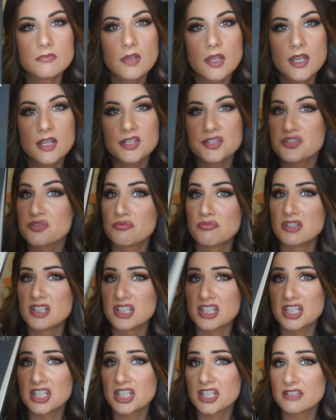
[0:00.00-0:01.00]
and it's
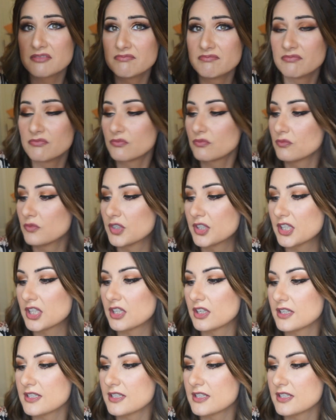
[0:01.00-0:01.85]
really good, really good.